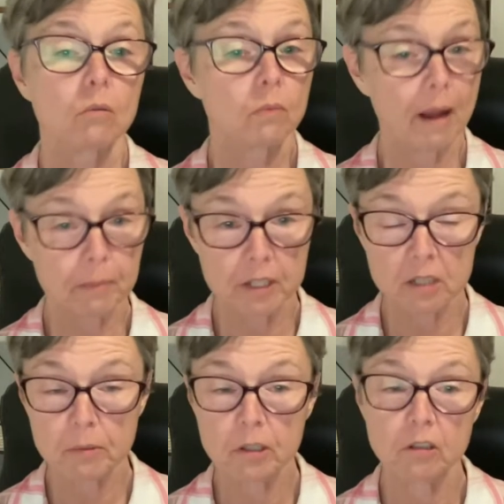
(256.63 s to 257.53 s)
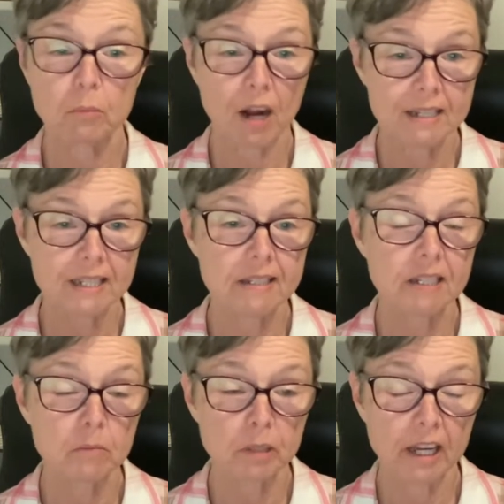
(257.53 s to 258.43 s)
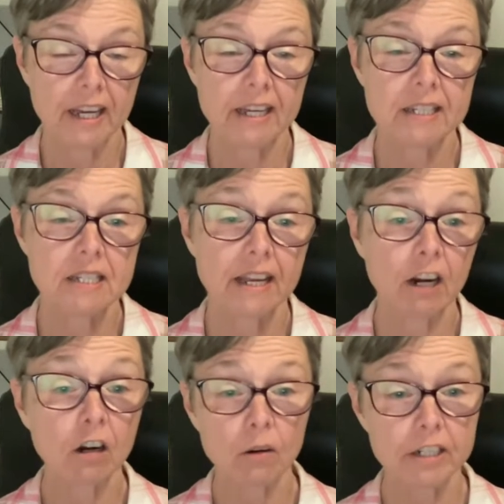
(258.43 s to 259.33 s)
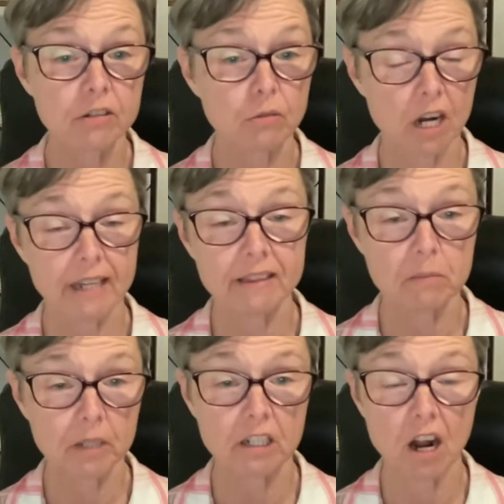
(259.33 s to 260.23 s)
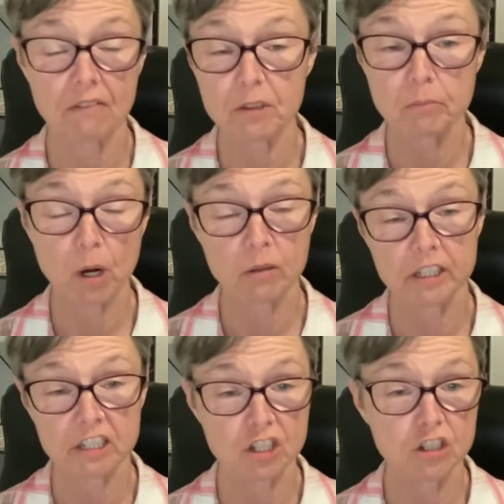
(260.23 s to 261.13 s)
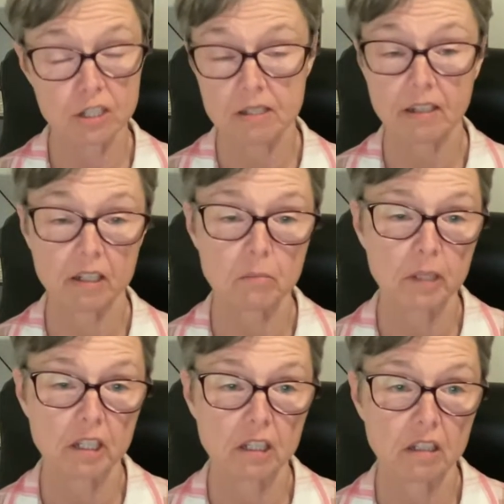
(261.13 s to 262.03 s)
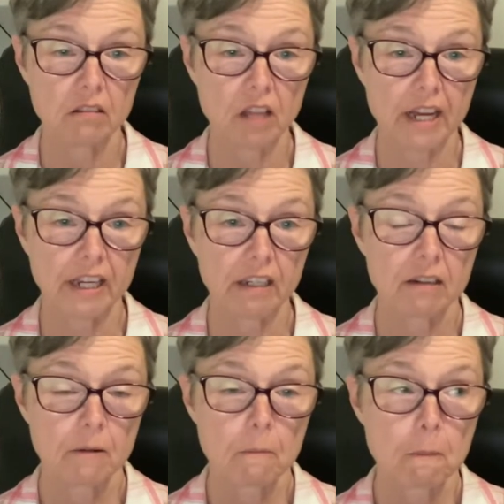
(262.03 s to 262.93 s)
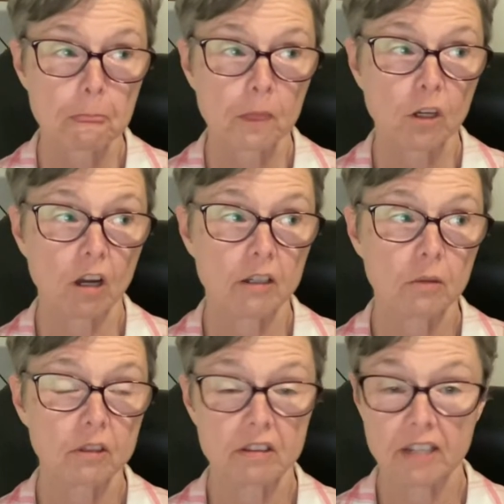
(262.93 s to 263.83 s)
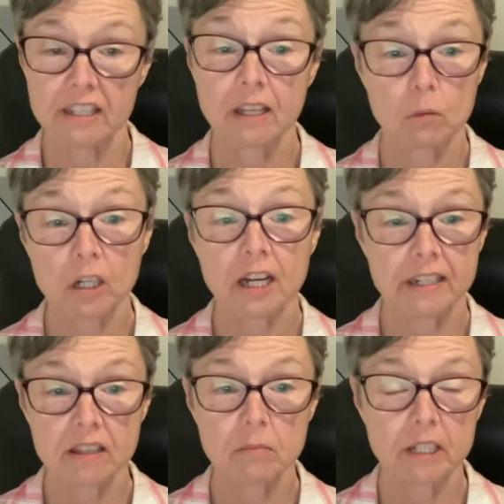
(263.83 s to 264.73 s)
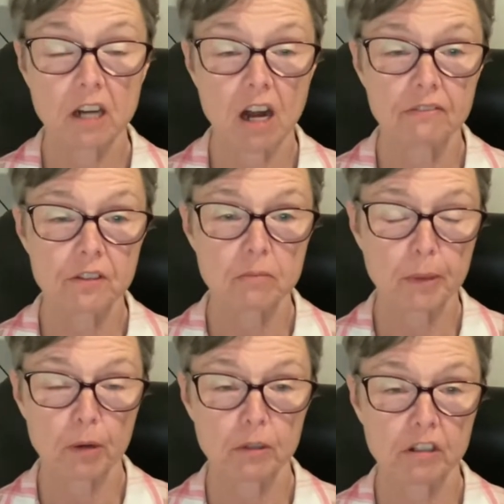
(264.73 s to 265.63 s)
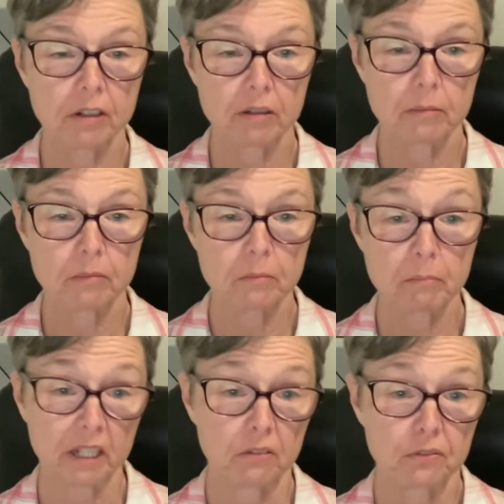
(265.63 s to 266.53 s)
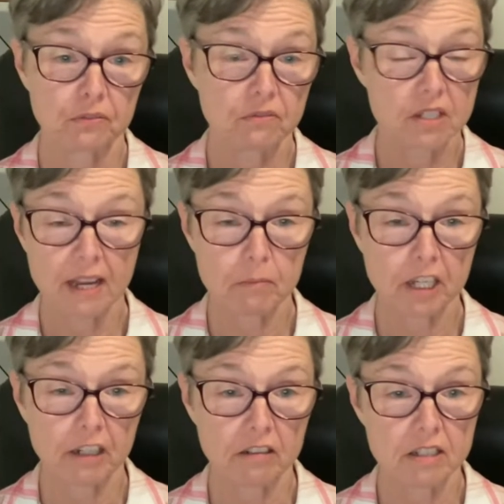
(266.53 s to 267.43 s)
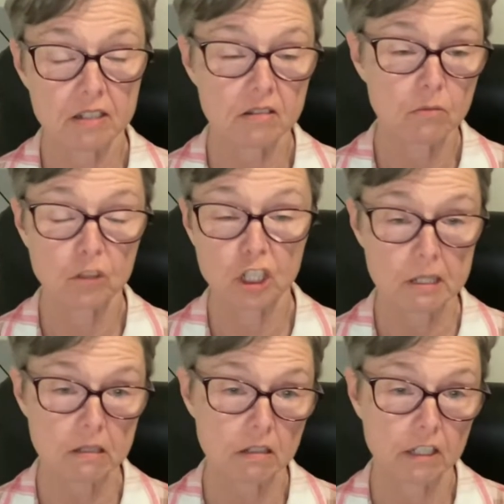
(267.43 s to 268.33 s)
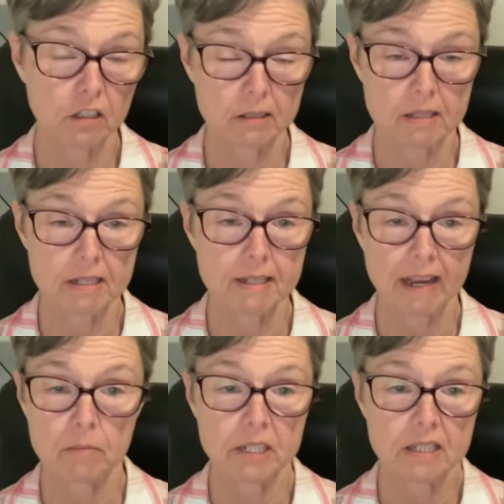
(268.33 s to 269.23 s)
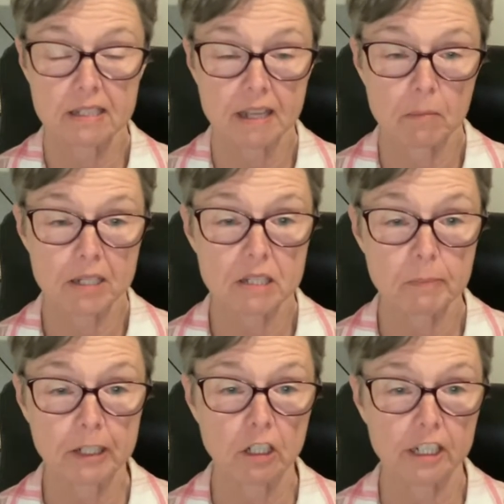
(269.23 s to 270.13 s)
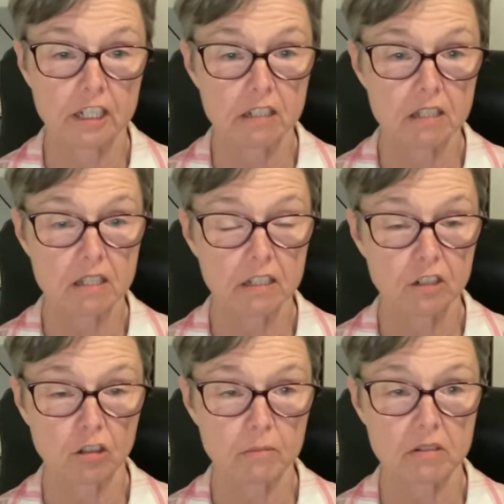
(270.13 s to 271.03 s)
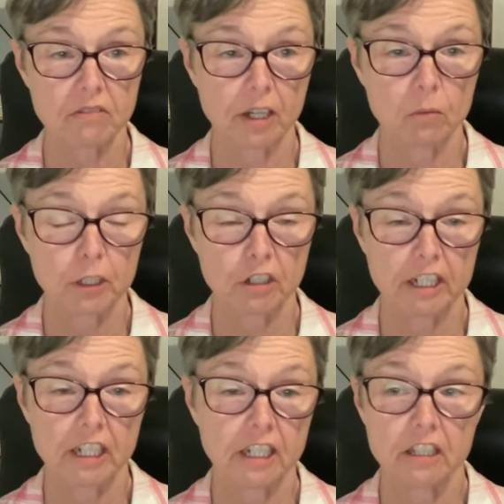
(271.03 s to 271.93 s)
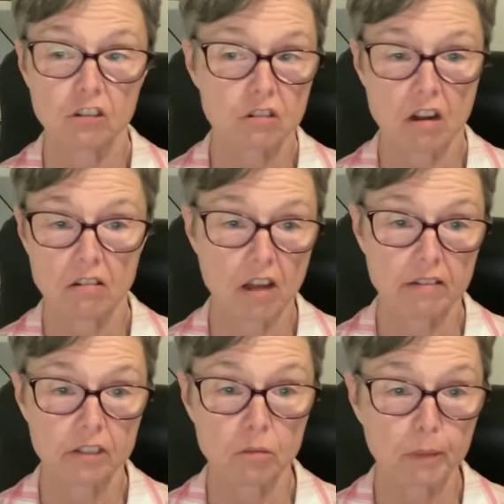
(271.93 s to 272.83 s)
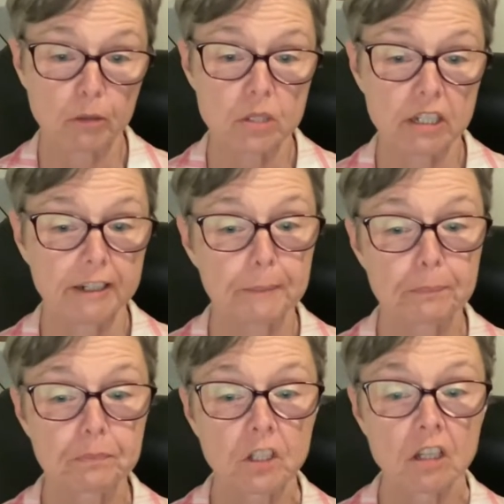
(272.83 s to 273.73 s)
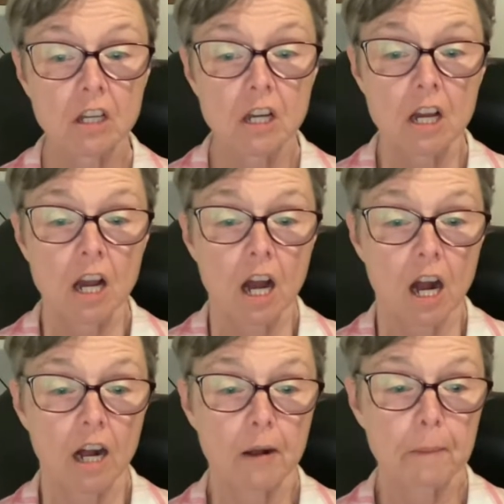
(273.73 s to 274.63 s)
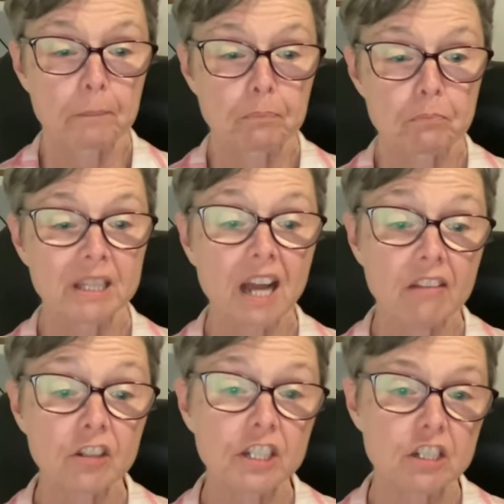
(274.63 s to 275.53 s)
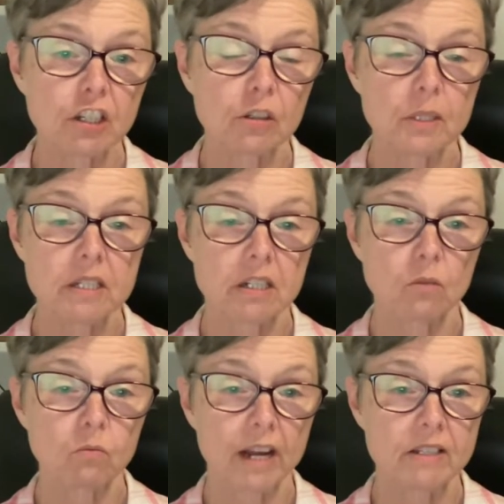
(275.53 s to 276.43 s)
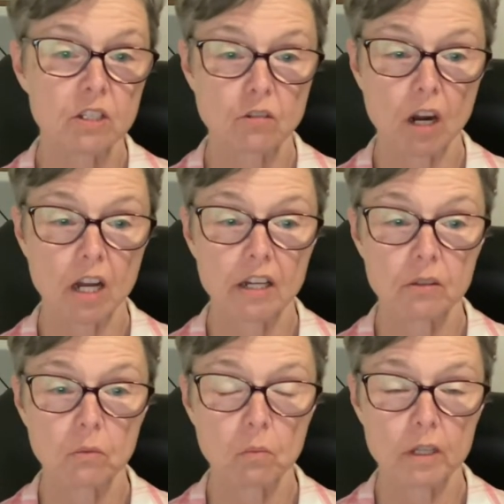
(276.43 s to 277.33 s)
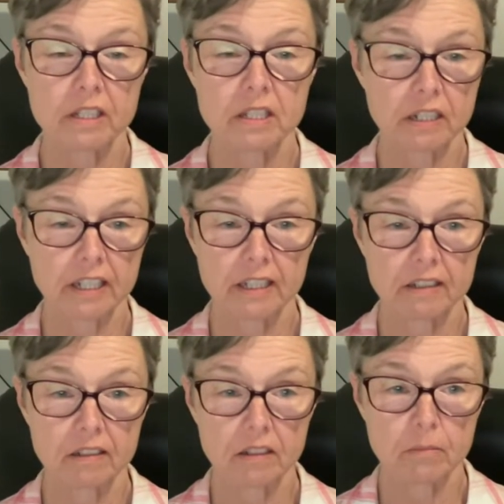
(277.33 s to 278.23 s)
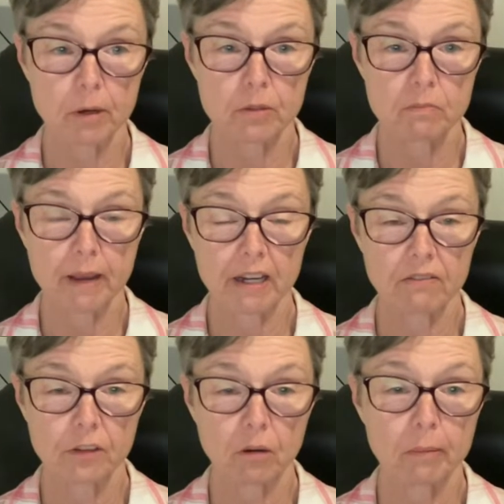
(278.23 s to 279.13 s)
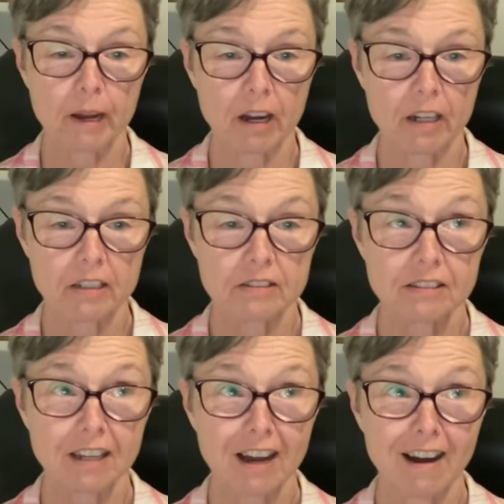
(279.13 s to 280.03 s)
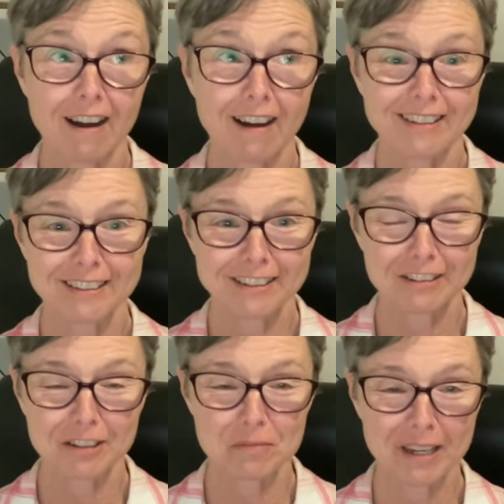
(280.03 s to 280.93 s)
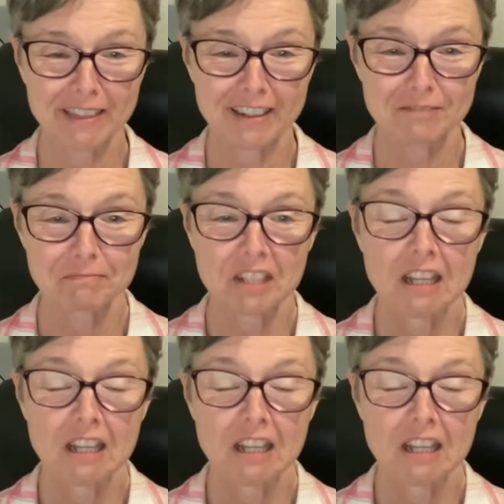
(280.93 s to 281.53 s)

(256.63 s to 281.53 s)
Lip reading: reputable processing place, they are going to cut the meat off the bone and it's just going to be like they were cutting the meat off of the bone on a beef. Same thing. It looks the same. It's the same experience in terms of like when you're eating it, there's not a lot of little bones in it. But the other thing too is that a restaurant wants to get the most bang for their buck. Ha ha, cute little pun there.